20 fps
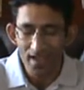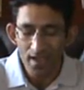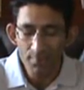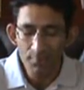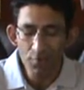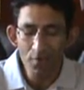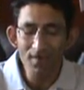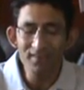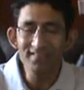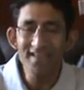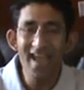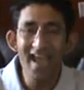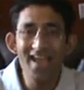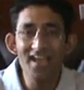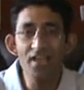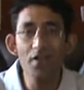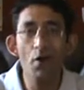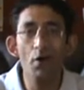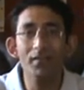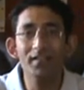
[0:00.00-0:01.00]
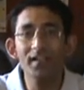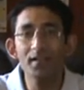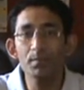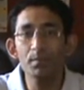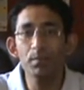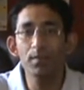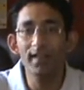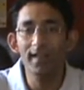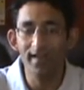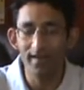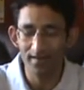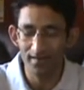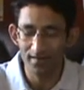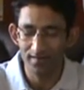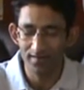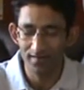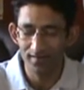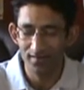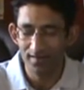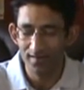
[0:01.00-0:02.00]
If you ask any online player,
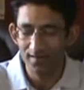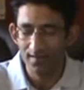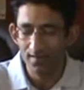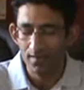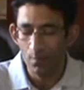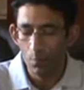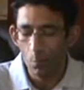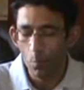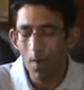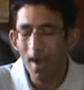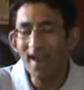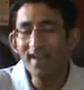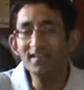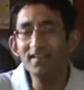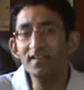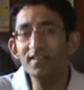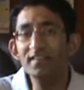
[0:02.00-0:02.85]
why